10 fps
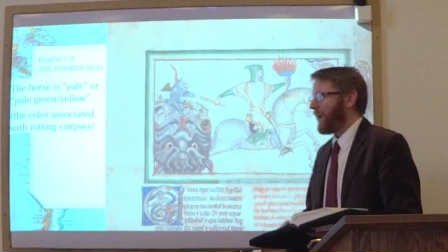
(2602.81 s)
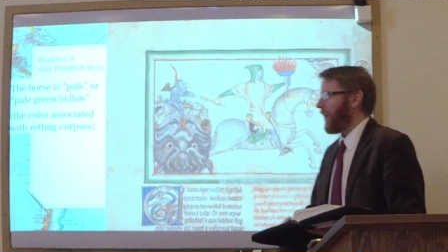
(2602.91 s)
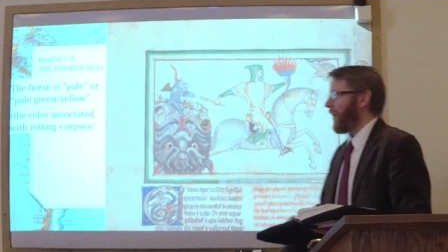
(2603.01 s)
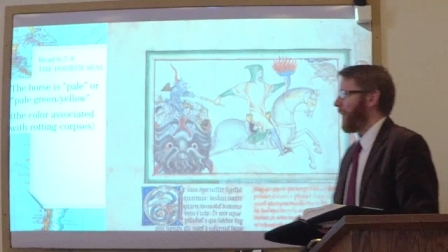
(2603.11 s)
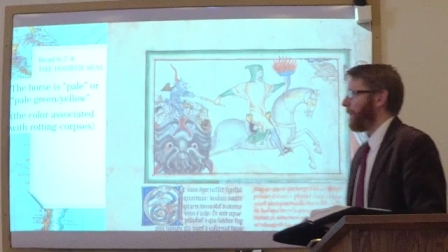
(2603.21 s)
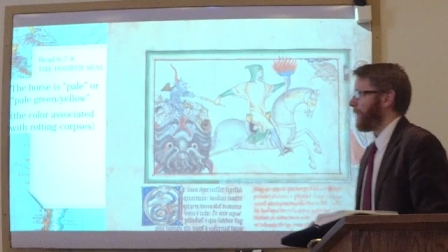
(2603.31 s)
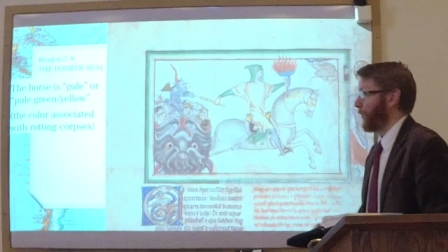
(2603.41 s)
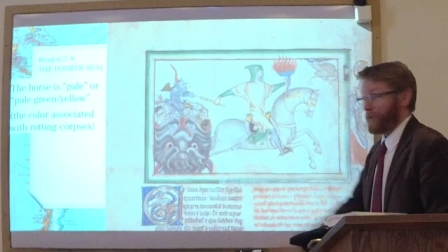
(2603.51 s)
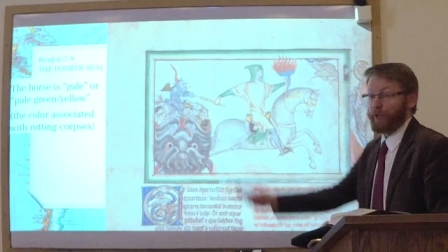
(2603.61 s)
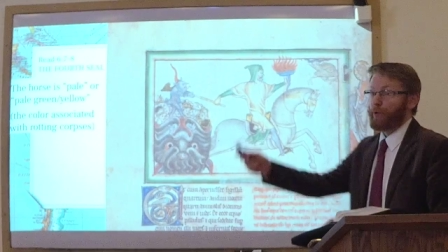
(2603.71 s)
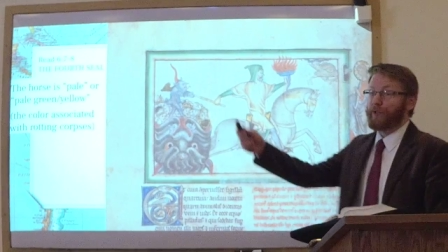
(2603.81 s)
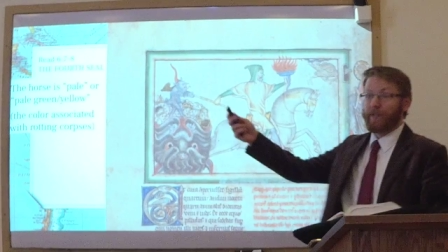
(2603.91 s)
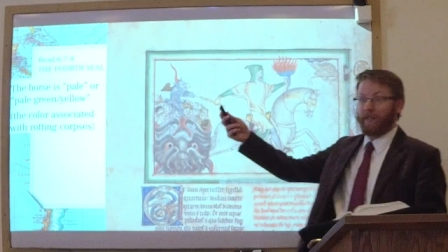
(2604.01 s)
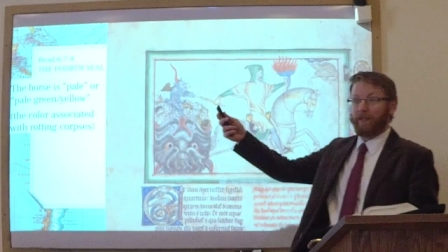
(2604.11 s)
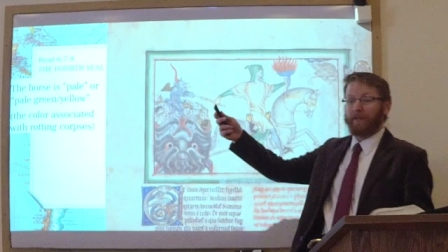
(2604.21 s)
Um, it was used
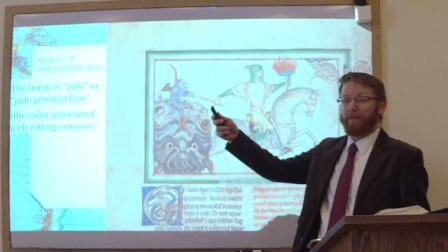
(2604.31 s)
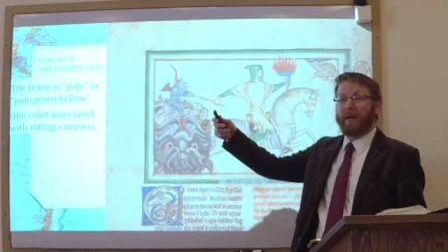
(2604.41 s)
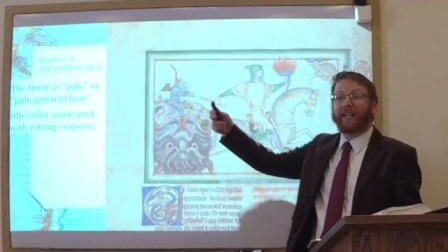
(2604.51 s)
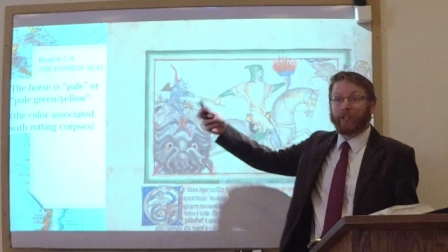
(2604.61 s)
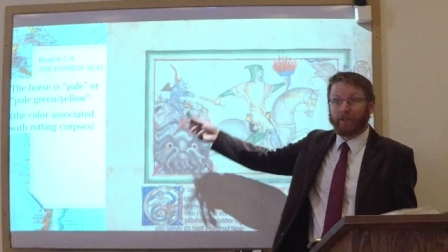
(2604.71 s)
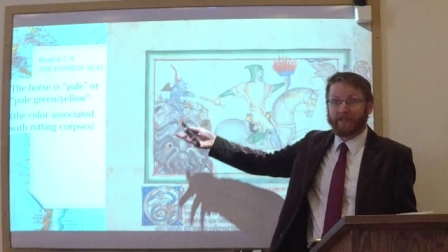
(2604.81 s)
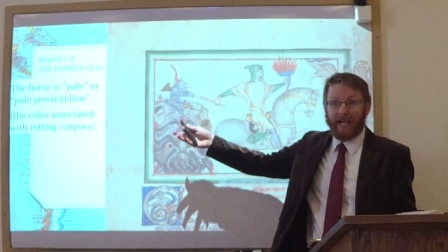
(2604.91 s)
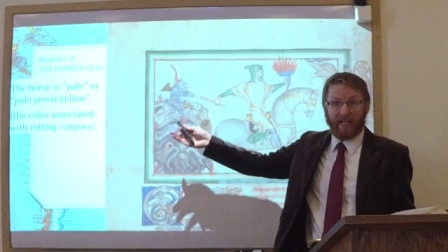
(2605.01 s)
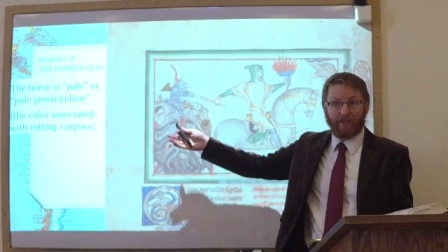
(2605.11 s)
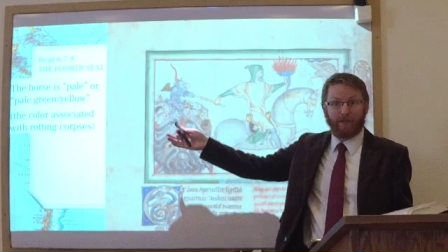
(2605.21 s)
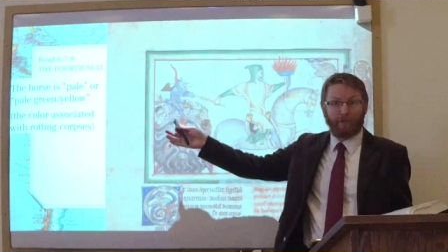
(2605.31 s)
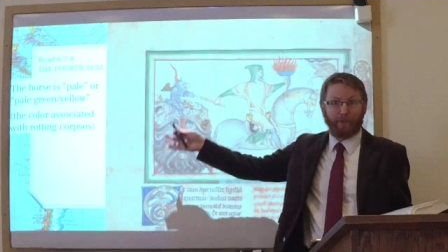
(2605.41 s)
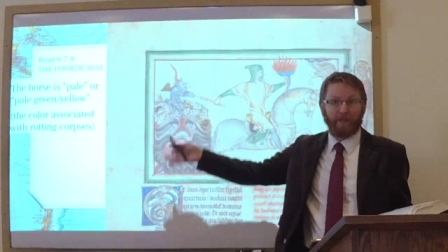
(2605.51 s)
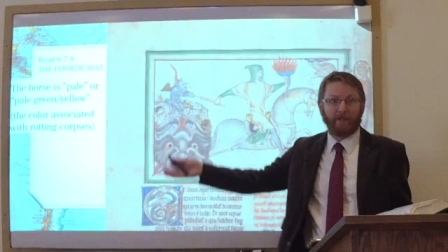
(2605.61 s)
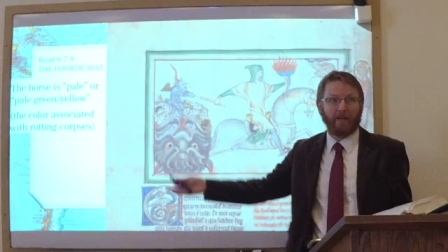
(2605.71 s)
in medical texts
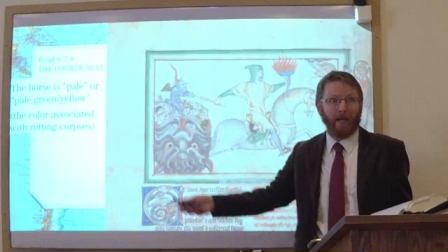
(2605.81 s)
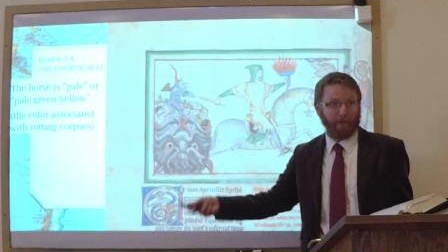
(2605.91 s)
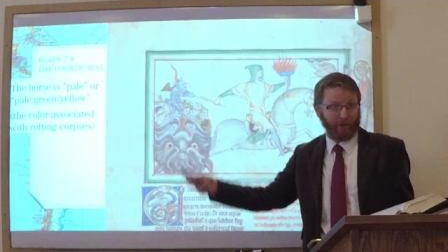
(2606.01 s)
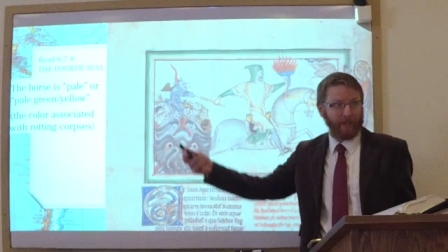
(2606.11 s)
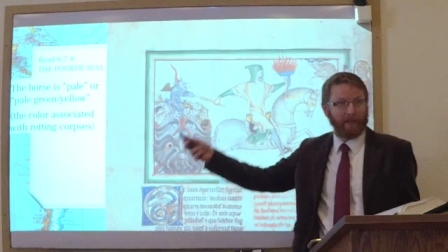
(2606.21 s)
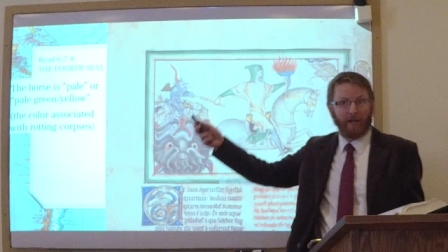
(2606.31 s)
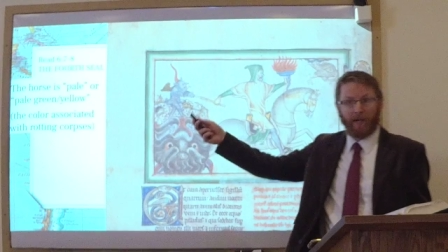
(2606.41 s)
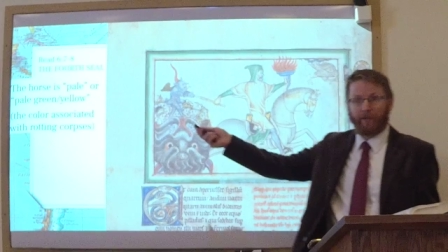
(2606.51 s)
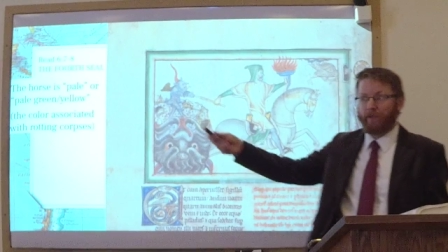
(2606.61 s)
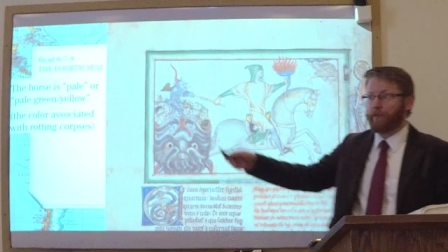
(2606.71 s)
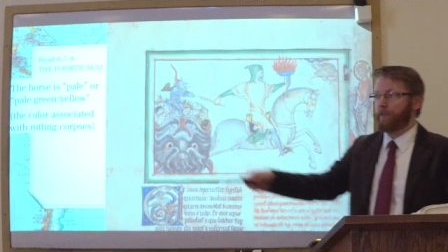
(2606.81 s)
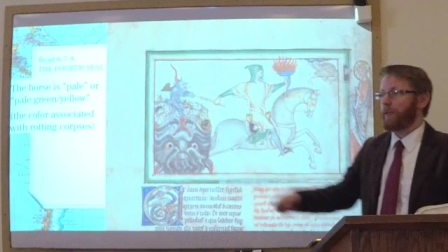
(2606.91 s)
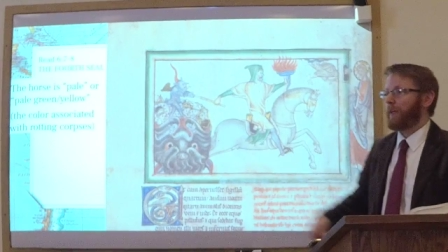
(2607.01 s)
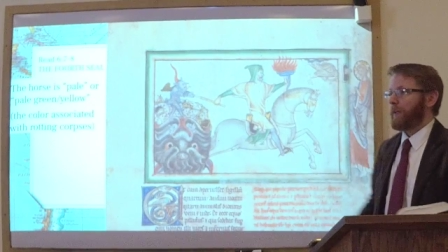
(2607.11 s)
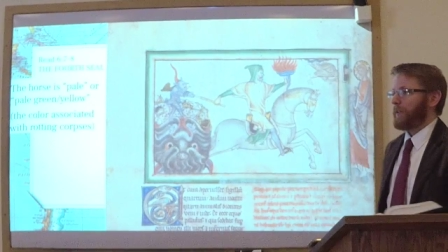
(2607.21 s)
from this time. Greek doctors
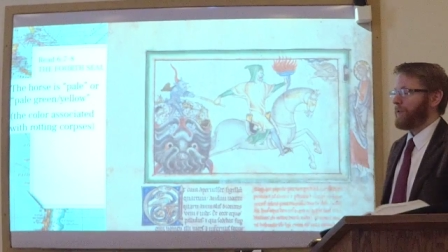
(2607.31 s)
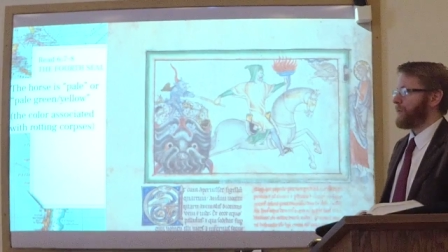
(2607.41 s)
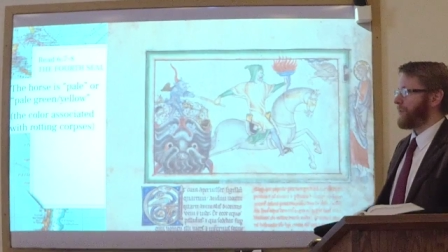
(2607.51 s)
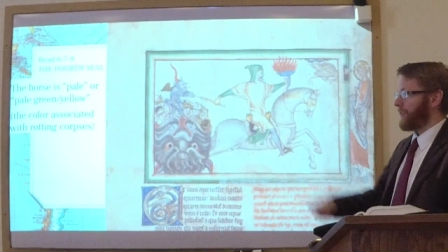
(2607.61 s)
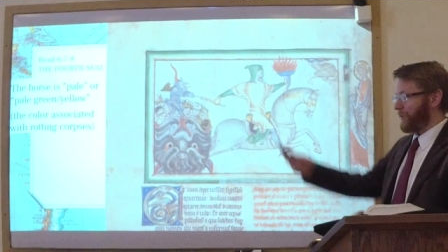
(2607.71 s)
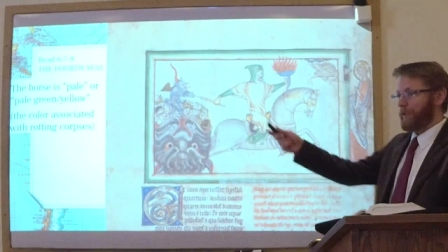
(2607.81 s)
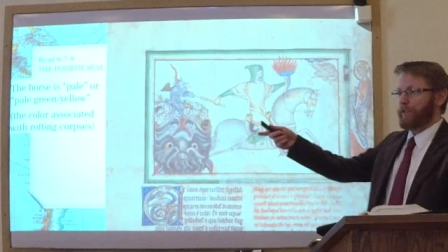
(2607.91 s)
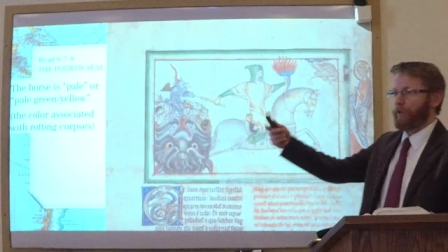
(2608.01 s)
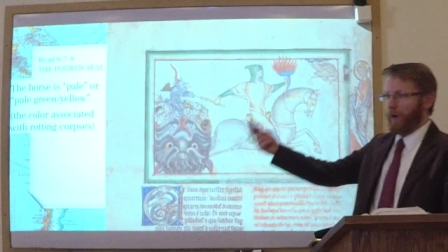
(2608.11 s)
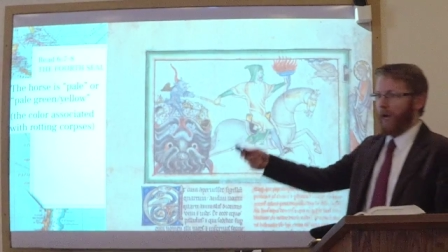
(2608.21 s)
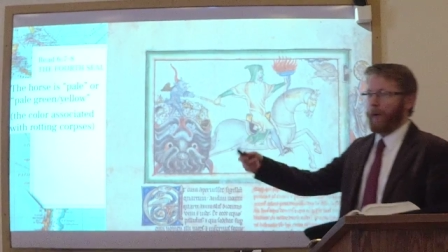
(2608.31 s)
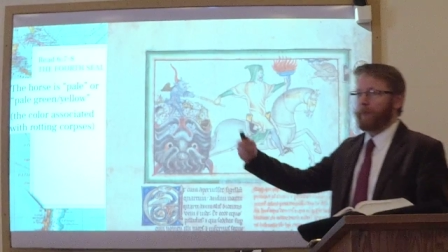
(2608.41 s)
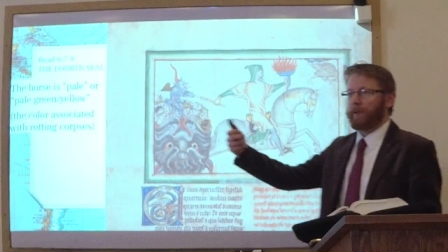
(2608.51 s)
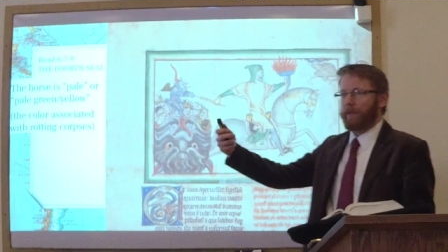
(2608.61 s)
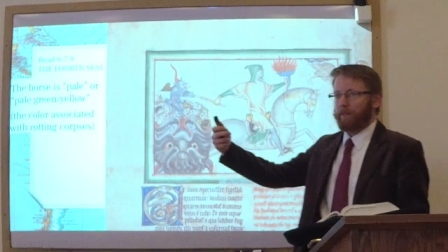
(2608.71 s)
used it to describe
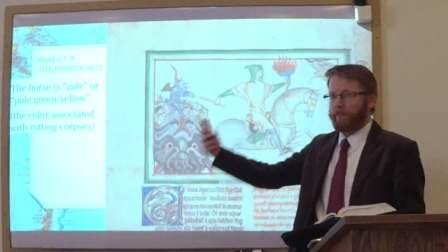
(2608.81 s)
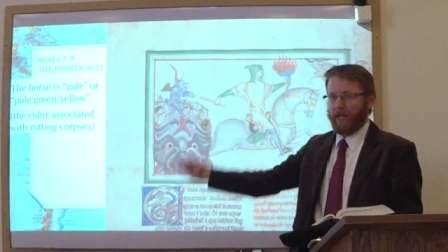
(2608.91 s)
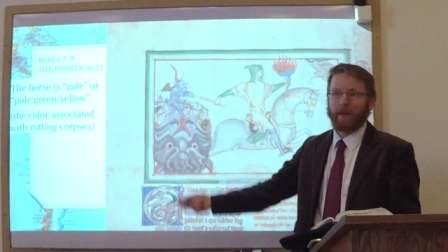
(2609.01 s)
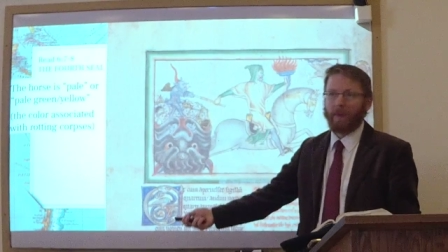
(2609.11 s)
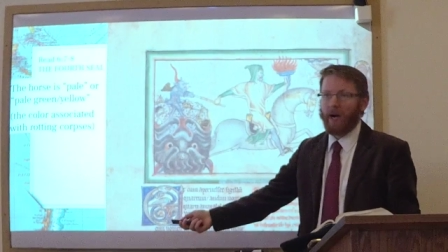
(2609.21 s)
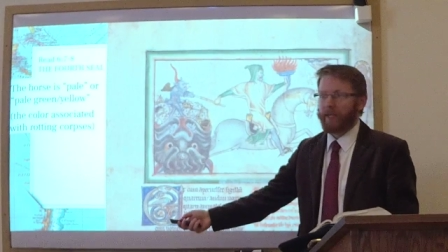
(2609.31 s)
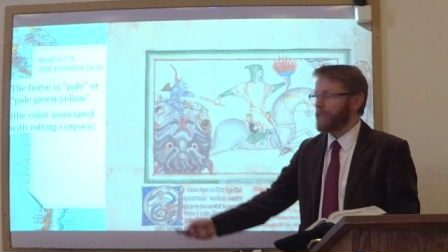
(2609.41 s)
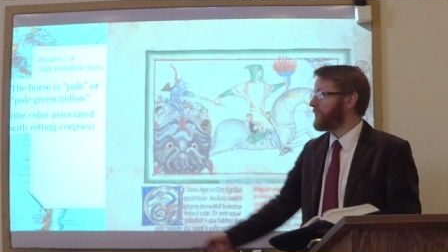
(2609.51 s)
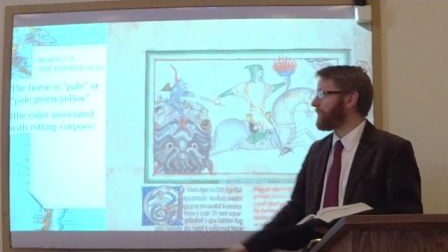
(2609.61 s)
dead bodies.